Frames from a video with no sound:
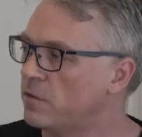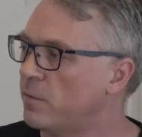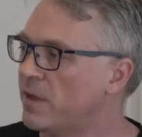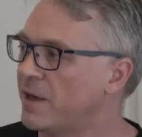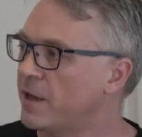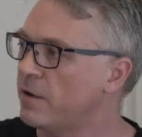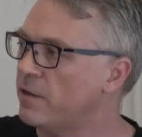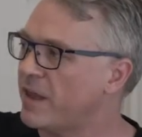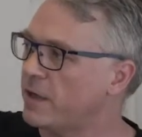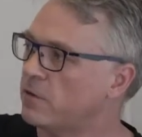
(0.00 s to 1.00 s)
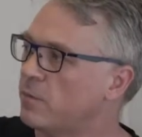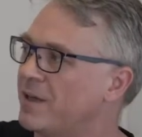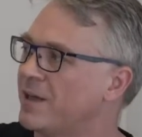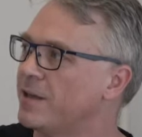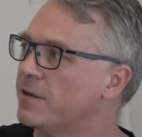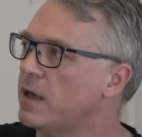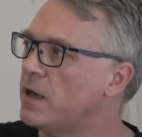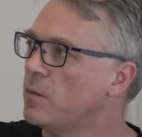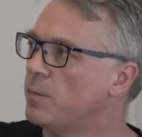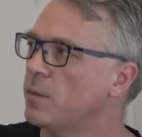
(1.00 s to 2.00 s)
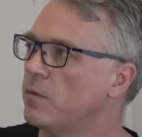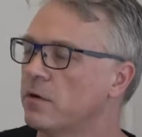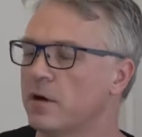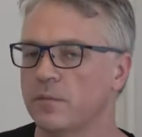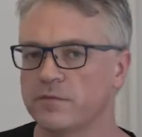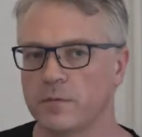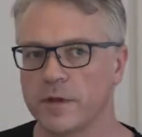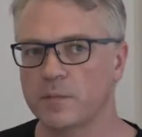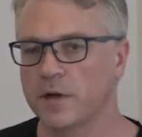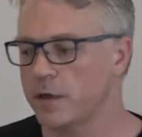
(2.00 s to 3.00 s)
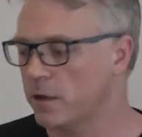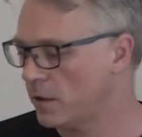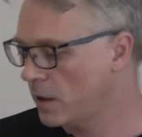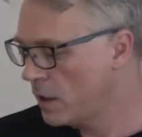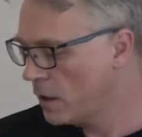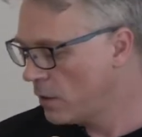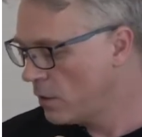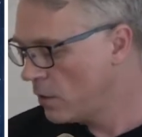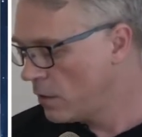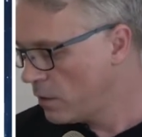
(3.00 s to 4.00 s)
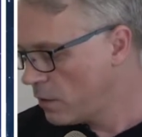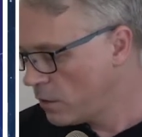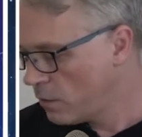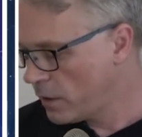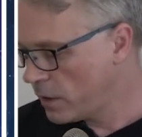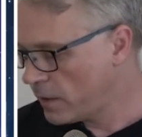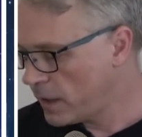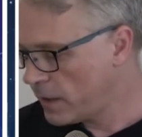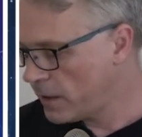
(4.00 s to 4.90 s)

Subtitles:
is a planet, that's a planet, people come from that planet. Well,